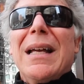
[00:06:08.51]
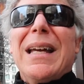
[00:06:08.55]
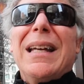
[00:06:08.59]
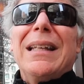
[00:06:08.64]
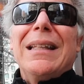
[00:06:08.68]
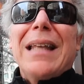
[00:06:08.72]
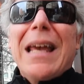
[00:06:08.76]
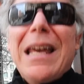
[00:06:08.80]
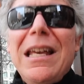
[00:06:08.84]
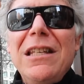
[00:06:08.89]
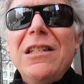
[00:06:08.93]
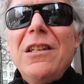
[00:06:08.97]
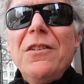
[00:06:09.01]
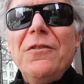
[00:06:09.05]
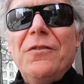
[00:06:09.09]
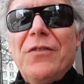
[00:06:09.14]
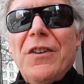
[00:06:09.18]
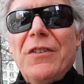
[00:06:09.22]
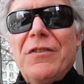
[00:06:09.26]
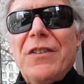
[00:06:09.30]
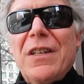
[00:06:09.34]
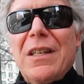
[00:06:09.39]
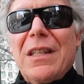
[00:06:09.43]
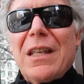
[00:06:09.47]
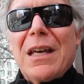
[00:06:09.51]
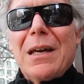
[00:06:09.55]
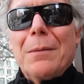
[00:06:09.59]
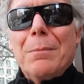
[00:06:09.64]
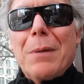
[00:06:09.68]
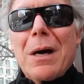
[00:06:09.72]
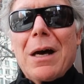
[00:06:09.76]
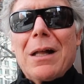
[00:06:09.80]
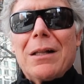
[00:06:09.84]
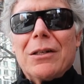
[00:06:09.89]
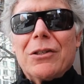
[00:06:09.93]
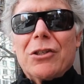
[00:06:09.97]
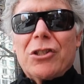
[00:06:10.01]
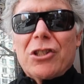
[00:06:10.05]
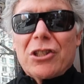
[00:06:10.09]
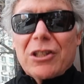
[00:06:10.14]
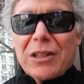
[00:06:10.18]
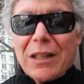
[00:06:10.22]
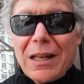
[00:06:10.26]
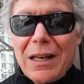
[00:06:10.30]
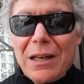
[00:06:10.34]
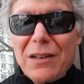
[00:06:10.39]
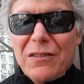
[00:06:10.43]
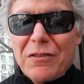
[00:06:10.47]
In 1850, they abolished
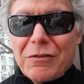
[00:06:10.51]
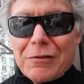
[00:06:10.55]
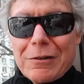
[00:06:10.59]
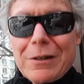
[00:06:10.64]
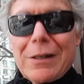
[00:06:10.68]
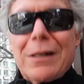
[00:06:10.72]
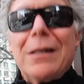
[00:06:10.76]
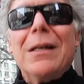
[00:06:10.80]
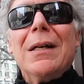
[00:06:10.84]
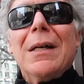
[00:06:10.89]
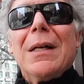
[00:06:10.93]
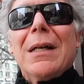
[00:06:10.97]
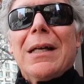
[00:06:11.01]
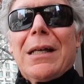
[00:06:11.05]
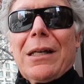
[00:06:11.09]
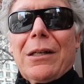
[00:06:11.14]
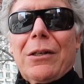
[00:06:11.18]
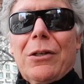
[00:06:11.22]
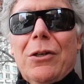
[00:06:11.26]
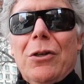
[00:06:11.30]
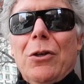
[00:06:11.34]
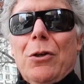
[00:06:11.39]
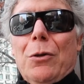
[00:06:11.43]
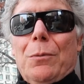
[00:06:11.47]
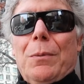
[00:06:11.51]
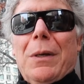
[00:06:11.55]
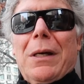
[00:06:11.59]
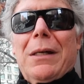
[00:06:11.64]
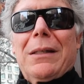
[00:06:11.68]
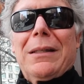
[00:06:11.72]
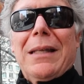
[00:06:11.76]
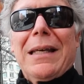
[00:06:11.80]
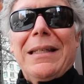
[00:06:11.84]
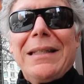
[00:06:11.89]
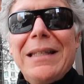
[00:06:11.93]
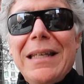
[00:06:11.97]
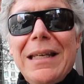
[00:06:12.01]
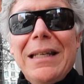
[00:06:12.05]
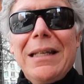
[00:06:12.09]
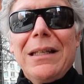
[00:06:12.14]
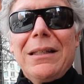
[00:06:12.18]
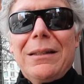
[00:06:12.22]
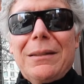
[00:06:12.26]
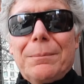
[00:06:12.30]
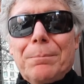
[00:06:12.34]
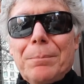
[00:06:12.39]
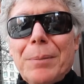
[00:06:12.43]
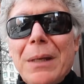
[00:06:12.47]
slavery in Cuba and they
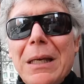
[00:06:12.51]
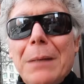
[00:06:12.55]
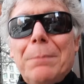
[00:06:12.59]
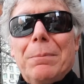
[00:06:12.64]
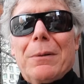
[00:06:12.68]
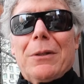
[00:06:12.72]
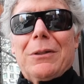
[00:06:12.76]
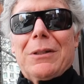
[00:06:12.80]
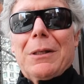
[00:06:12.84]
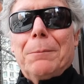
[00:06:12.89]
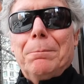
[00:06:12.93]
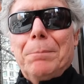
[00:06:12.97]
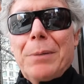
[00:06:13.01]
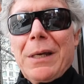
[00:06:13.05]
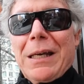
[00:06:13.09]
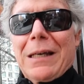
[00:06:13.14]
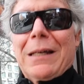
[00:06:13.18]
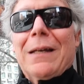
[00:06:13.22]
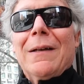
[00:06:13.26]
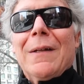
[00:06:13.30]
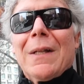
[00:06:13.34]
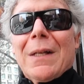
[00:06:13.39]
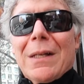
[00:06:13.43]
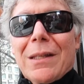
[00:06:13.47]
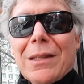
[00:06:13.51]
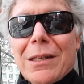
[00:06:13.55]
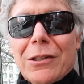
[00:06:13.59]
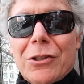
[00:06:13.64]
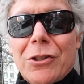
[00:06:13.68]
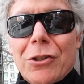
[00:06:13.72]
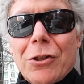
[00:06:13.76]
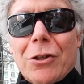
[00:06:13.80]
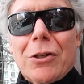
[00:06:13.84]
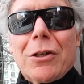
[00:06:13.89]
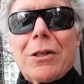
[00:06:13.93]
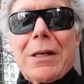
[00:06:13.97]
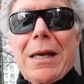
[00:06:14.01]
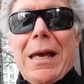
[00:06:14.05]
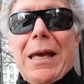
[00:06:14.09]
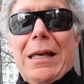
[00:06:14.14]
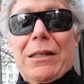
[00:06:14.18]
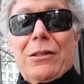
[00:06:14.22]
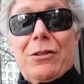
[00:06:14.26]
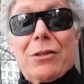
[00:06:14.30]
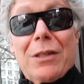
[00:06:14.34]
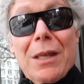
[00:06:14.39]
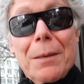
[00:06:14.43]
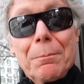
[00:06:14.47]
needed people to pick the
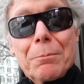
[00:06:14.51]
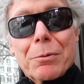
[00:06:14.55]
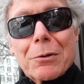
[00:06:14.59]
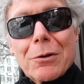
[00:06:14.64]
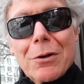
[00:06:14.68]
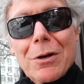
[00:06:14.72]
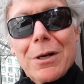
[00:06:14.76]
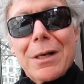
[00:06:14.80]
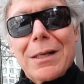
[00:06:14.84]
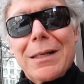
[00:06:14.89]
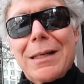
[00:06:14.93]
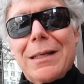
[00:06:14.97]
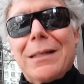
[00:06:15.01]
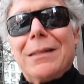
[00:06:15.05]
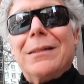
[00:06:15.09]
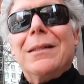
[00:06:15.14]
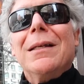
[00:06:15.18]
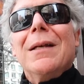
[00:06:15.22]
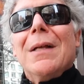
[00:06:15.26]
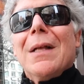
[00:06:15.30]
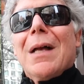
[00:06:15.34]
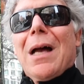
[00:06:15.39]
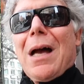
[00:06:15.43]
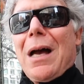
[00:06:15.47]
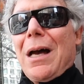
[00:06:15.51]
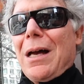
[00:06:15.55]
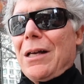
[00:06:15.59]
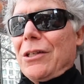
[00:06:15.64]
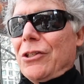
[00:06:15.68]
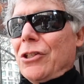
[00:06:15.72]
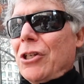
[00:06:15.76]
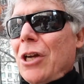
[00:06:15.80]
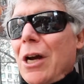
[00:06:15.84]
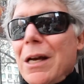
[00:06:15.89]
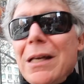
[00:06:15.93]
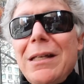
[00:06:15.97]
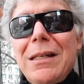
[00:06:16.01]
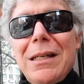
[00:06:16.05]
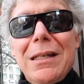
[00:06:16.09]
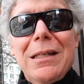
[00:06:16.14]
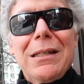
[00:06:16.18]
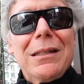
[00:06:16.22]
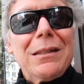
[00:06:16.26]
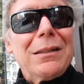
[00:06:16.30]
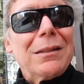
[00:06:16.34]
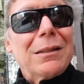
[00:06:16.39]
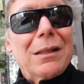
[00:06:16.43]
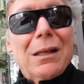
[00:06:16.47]
sugarcane. So they brought in uh,
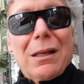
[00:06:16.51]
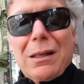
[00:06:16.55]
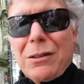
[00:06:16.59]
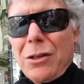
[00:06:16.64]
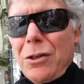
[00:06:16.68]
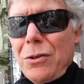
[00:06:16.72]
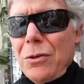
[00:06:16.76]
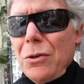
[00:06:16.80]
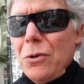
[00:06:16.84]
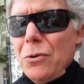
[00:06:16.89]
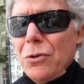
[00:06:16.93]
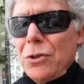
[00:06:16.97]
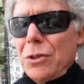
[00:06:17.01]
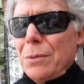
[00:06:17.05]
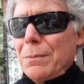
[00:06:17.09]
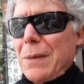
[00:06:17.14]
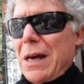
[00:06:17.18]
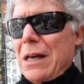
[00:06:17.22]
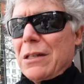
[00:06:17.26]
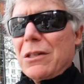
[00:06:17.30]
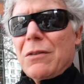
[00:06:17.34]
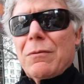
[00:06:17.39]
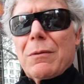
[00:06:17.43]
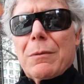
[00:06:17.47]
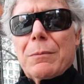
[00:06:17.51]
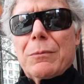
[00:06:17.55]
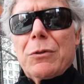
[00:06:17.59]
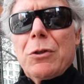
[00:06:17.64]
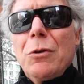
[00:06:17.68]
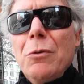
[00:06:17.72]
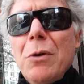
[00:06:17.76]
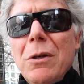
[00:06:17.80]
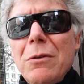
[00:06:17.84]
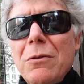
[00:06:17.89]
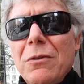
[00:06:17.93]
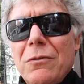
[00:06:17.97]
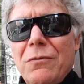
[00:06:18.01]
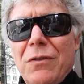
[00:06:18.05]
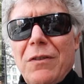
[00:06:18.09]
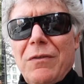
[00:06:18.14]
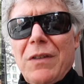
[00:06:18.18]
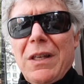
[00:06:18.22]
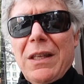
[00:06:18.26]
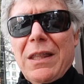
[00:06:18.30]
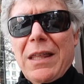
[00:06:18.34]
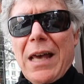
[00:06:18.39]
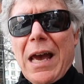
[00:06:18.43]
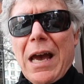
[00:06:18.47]
Chinese, uh, huge amounts of them,
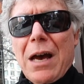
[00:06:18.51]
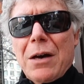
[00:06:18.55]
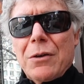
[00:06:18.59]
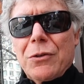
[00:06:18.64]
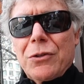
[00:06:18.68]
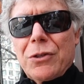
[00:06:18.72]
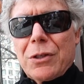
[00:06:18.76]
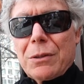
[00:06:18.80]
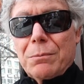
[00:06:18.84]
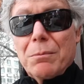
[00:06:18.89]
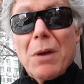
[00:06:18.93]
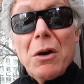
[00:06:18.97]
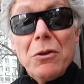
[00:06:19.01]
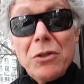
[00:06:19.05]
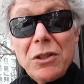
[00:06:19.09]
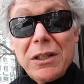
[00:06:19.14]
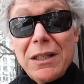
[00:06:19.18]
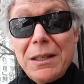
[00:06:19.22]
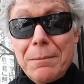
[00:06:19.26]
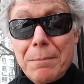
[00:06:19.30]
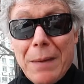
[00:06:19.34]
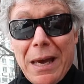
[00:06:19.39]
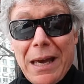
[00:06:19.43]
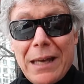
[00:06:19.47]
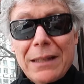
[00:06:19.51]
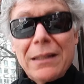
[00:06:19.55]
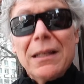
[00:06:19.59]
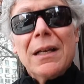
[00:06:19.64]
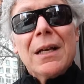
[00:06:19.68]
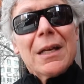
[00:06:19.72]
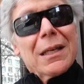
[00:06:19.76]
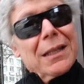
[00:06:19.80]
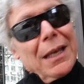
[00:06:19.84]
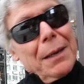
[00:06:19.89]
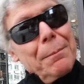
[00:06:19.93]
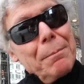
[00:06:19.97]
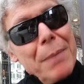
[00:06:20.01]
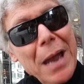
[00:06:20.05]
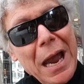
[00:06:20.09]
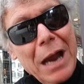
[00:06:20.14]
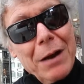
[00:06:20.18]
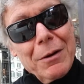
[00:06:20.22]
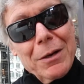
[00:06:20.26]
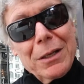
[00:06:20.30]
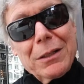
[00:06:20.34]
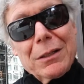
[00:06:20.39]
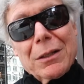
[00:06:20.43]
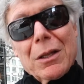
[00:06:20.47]
250,000, mostly men. They
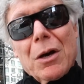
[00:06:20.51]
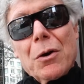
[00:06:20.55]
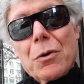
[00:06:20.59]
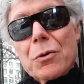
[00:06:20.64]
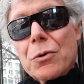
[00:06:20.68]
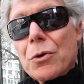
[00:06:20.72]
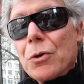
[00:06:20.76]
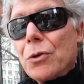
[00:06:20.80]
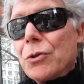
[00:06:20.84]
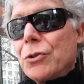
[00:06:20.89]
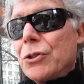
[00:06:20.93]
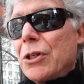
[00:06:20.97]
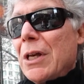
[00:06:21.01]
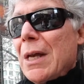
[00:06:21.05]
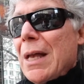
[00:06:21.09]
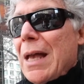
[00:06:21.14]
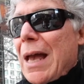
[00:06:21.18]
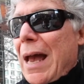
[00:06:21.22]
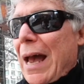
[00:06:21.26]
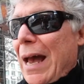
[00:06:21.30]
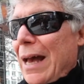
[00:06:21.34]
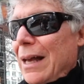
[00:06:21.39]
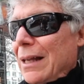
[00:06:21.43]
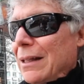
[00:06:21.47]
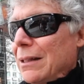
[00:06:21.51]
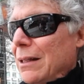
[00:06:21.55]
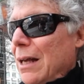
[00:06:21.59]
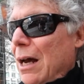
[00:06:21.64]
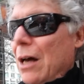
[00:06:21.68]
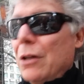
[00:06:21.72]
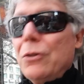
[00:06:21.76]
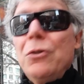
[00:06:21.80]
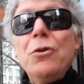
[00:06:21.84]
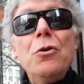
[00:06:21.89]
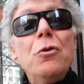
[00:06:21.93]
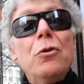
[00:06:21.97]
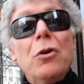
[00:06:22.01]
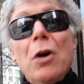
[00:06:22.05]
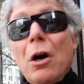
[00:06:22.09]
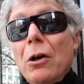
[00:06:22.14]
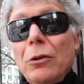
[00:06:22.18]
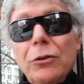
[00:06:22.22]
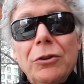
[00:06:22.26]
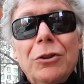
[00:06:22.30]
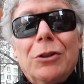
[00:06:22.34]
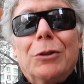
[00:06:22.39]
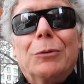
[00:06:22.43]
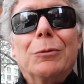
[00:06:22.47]
married locals and a new
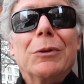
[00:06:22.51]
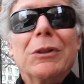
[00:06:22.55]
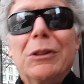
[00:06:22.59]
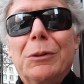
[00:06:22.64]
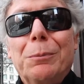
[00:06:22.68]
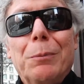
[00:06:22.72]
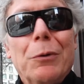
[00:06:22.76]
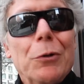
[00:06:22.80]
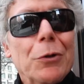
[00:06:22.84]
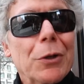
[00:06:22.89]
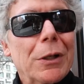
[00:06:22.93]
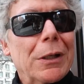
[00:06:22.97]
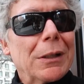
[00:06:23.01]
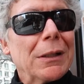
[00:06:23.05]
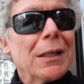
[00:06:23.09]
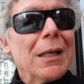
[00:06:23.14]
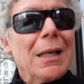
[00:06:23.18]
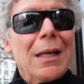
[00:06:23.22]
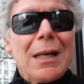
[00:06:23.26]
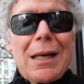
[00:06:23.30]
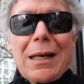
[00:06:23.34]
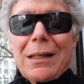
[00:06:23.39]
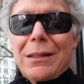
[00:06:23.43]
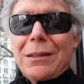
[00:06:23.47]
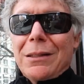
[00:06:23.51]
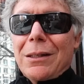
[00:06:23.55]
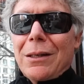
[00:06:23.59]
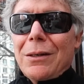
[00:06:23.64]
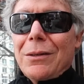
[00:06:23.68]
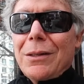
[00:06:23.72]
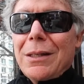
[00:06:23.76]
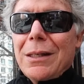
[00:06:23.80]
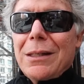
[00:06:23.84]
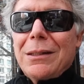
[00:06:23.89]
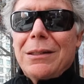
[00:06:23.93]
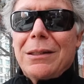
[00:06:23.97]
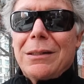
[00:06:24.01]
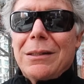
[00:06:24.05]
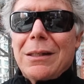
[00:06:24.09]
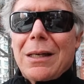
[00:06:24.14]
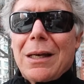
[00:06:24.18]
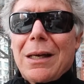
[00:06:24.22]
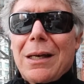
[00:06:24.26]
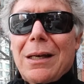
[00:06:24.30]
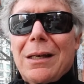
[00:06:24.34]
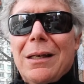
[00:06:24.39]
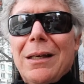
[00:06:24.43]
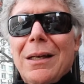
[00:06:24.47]
culture was born. And so this,
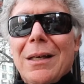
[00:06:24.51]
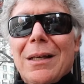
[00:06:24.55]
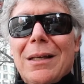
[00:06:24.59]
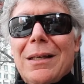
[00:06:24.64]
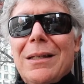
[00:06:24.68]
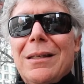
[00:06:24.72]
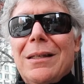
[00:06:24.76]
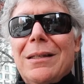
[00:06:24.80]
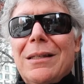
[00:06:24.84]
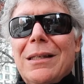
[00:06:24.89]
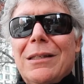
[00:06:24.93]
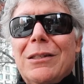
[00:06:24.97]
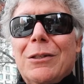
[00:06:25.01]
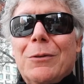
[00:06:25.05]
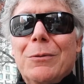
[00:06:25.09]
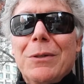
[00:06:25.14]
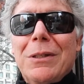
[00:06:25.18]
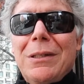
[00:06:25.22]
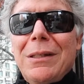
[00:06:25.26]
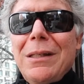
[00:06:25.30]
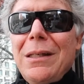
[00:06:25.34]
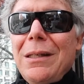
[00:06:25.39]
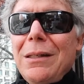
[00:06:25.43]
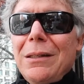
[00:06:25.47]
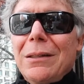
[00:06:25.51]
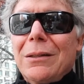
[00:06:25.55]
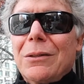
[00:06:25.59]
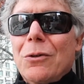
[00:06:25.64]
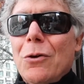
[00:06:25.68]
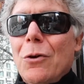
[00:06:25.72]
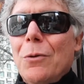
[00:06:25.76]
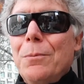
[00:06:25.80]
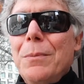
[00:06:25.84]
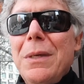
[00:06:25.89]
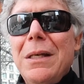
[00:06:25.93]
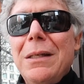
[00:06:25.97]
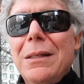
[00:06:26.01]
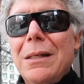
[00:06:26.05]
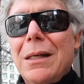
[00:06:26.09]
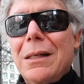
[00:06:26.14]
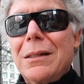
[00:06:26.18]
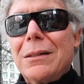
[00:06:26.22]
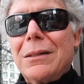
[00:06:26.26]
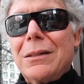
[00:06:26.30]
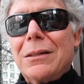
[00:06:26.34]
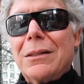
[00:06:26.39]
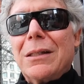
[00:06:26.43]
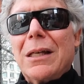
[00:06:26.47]
uh, this cuisine,
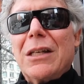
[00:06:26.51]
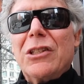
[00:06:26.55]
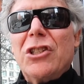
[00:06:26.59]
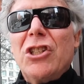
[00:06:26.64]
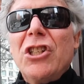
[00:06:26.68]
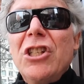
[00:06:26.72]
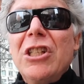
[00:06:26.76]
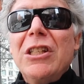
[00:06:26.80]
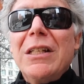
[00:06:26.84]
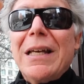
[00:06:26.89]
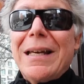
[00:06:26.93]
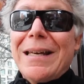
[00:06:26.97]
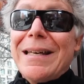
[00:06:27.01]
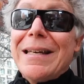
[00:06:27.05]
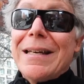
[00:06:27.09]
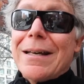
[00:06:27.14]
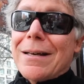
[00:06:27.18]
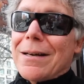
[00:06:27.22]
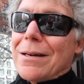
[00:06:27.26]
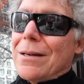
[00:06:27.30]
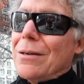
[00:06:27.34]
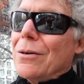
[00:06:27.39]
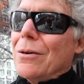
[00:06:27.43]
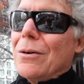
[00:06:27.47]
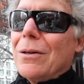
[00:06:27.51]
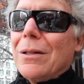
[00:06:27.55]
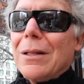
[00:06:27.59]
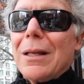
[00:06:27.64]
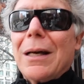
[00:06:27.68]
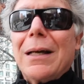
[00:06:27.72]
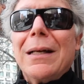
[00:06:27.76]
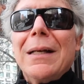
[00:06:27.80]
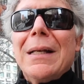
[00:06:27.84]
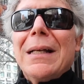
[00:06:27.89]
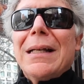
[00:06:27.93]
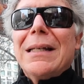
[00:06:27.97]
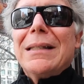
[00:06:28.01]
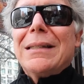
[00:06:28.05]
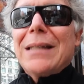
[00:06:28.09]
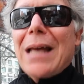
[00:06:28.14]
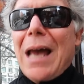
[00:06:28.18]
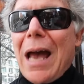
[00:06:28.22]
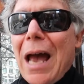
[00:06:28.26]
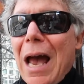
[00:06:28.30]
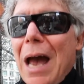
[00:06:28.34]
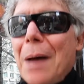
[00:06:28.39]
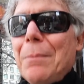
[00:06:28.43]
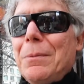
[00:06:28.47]
comidas uh, china y criolla, is
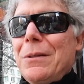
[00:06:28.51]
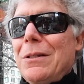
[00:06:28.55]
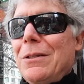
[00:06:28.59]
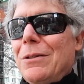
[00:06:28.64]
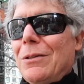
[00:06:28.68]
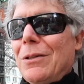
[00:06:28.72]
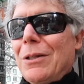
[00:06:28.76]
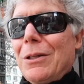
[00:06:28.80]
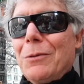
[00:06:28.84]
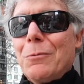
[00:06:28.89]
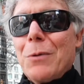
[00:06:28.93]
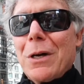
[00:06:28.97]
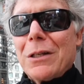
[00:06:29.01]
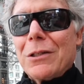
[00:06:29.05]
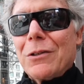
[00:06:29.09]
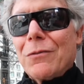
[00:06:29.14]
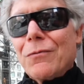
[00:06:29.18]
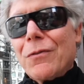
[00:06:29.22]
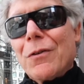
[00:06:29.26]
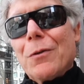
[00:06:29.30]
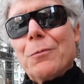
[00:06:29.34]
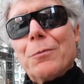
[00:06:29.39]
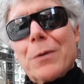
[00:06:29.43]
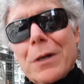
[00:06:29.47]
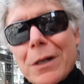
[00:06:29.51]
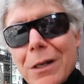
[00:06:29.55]
absolutely wonderful.